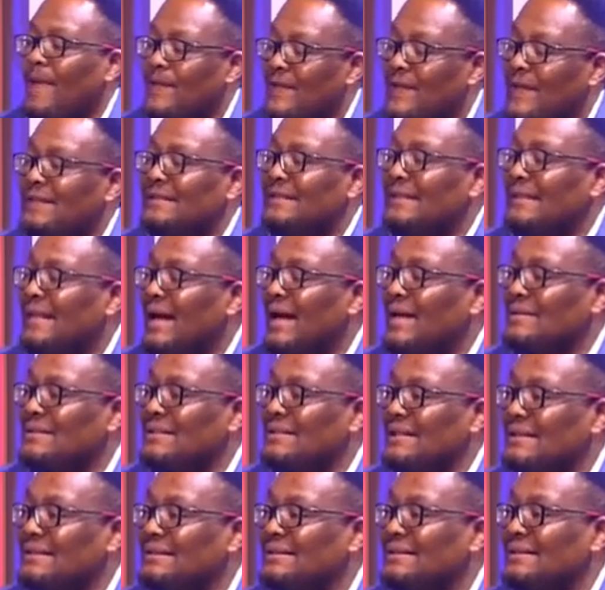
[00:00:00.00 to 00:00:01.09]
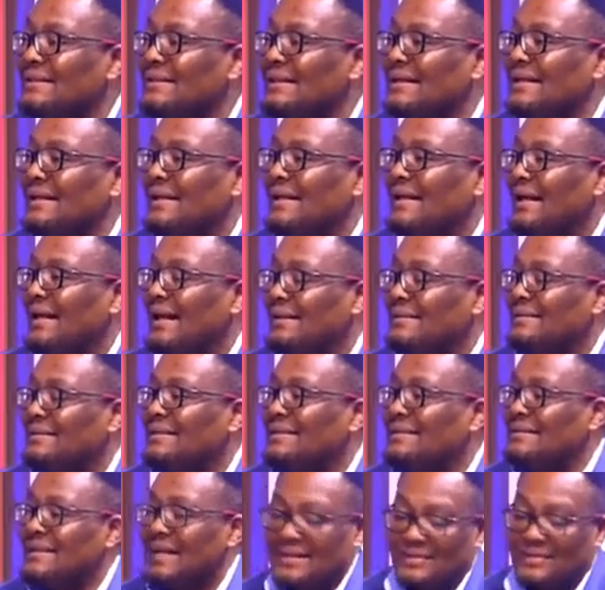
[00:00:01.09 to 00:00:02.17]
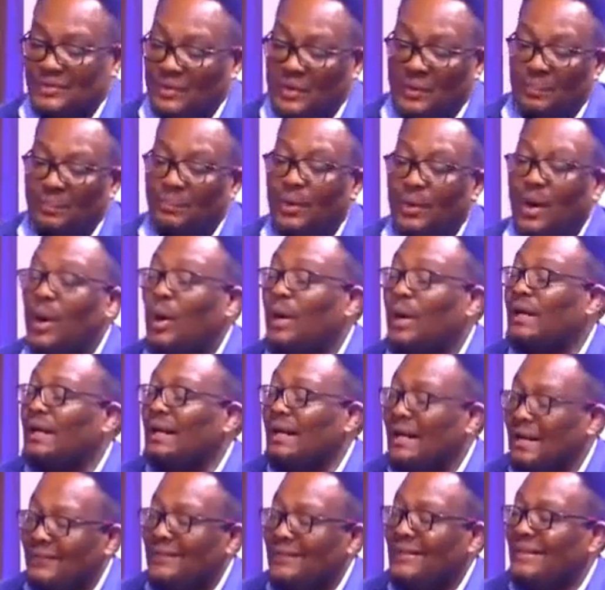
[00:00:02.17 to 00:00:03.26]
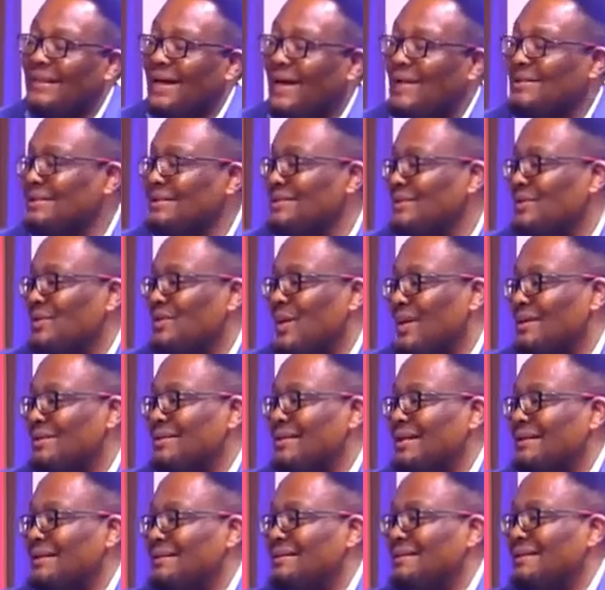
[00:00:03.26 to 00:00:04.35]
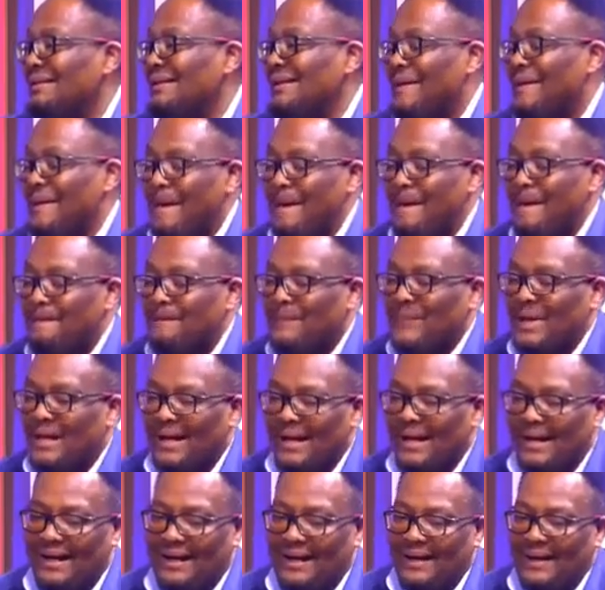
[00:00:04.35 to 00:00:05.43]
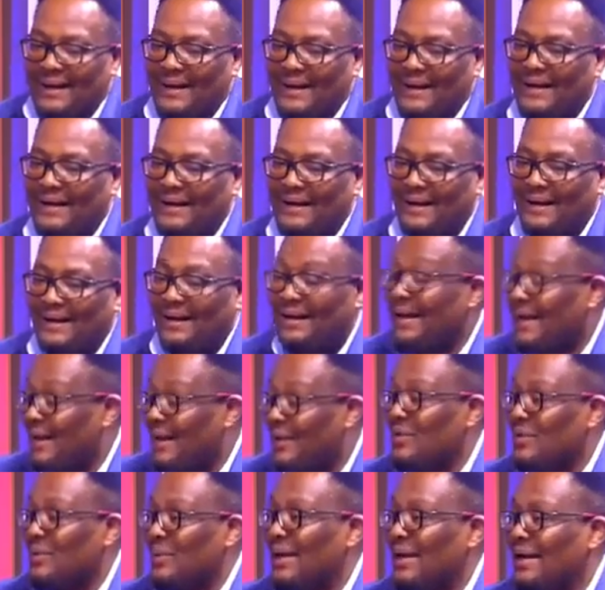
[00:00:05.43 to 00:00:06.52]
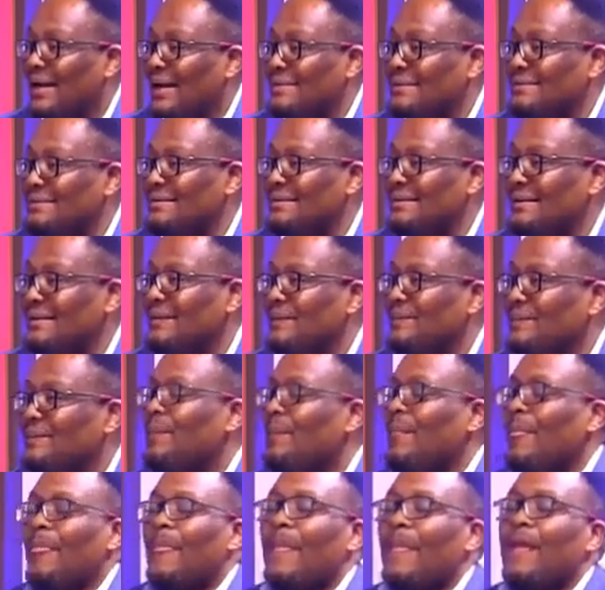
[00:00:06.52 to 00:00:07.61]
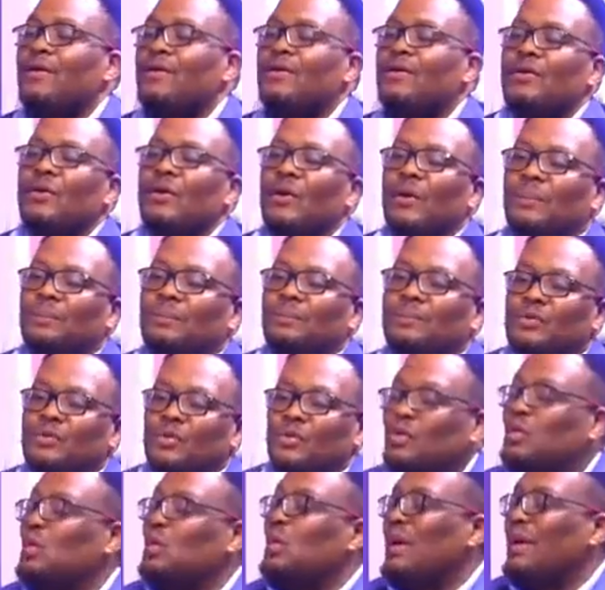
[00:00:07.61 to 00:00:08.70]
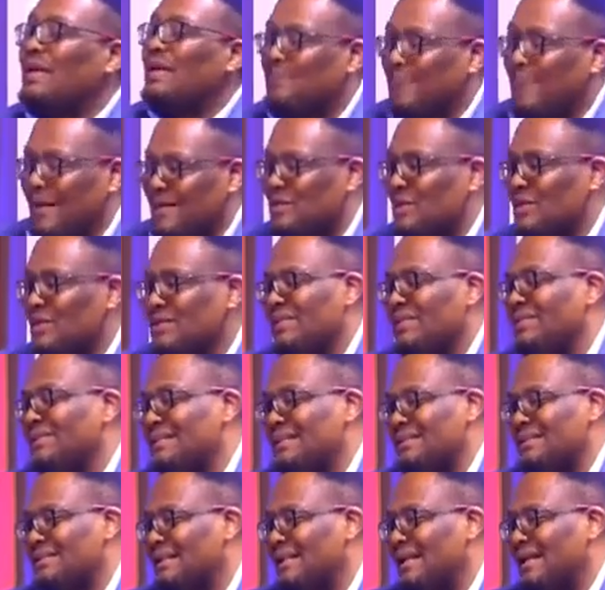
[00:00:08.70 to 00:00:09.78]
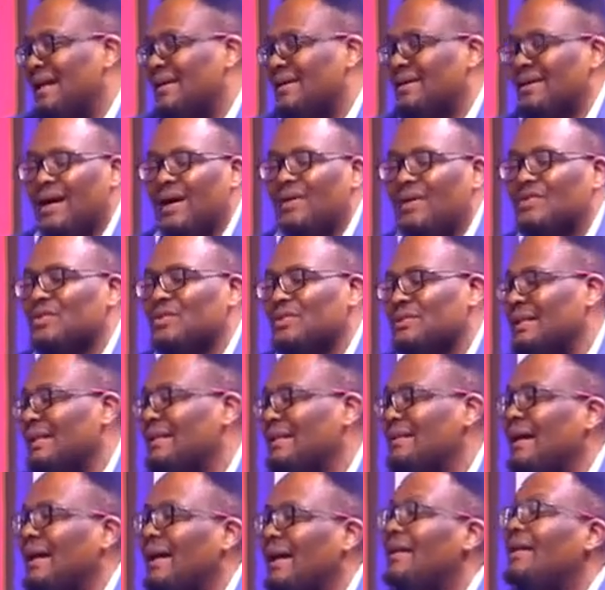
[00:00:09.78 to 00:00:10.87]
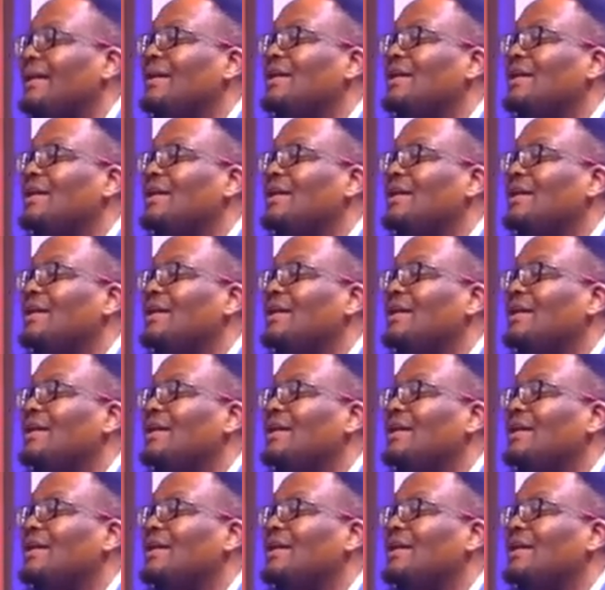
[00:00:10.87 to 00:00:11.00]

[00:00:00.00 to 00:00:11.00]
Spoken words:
30,000 teachers, to employ 11,200 health workers, to do expansion services in the agriculture sector,